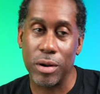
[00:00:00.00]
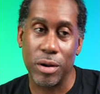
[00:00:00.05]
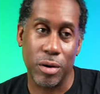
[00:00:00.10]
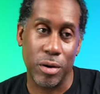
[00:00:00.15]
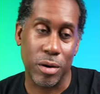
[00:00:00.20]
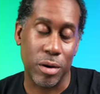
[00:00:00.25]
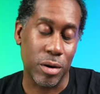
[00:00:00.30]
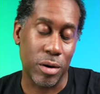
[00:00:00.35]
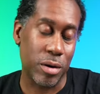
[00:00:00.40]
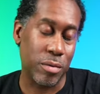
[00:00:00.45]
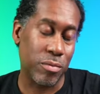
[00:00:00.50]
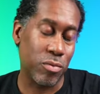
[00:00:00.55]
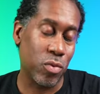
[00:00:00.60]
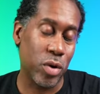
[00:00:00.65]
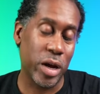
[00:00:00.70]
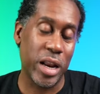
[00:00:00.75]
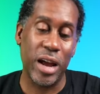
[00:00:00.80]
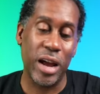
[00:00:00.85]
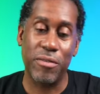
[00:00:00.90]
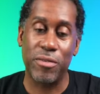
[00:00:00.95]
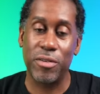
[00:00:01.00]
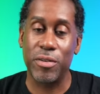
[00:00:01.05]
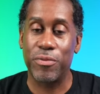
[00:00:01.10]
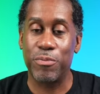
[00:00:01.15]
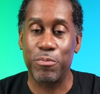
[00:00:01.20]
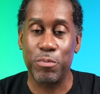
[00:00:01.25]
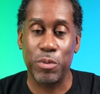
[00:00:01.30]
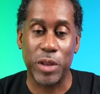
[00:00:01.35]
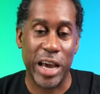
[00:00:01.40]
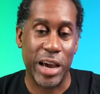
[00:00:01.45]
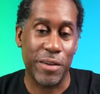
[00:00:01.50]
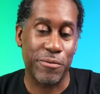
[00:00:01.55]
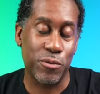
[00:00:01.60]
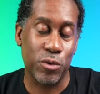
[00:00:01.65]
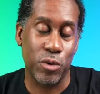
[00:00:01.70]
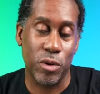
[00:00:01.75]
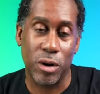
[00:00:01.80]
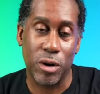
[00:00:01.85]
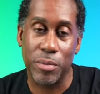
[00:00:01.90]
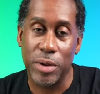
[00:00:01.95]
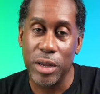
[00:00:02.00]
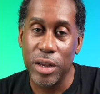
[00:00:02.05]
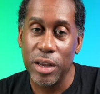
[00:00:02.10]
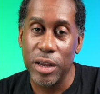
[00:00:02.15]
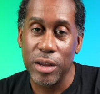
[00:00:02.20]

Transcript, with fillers: or whatever platform,